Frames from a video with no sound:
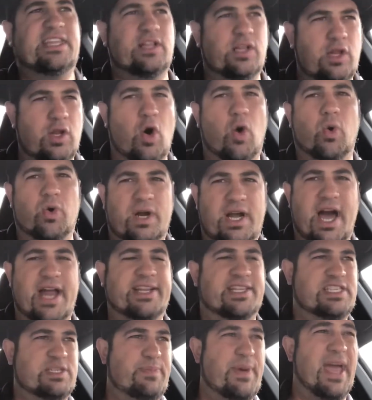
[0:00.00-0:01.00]
the lower kind
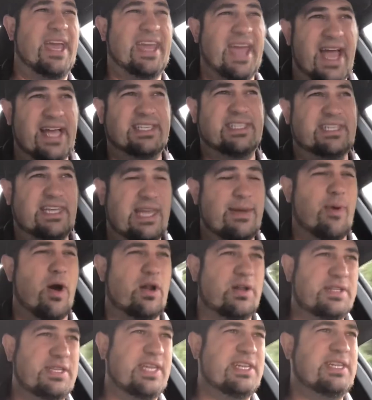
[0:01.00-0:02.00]
of spec ST
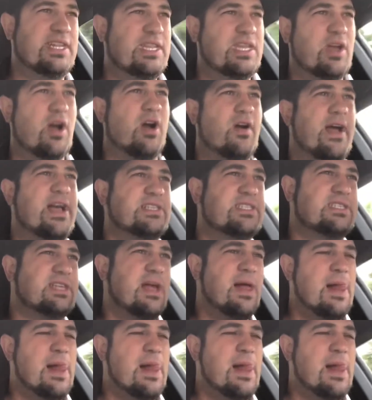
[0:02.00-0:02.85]
model did to the RS,